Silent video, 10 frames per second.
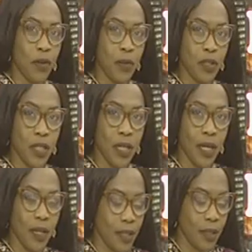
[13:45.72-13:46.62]
much.
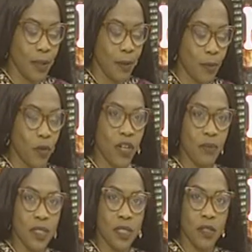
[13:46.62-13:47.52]
The
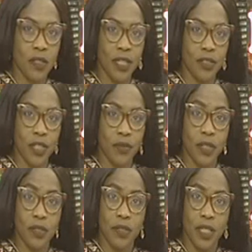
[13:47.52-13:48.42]
program is still
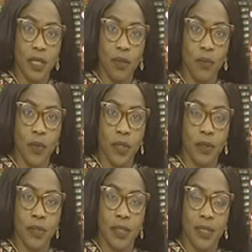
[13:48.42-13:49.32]
Nigeria Today.
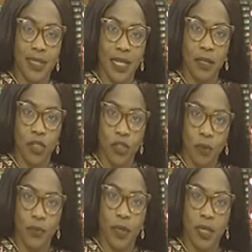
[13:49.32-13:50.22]
We'll take a
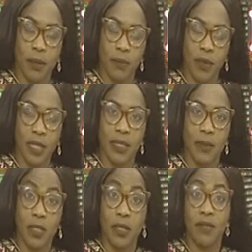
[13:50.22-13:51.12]
short break right
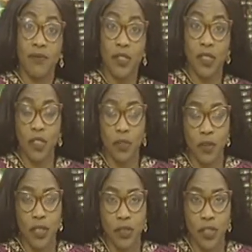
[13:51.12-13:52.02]
now, but the conversation
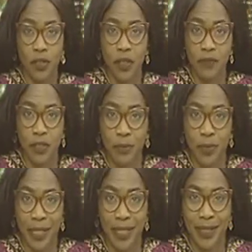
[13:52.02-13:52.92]
will continue after the
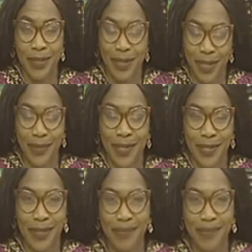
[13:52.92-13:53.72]
break. Do stay with us.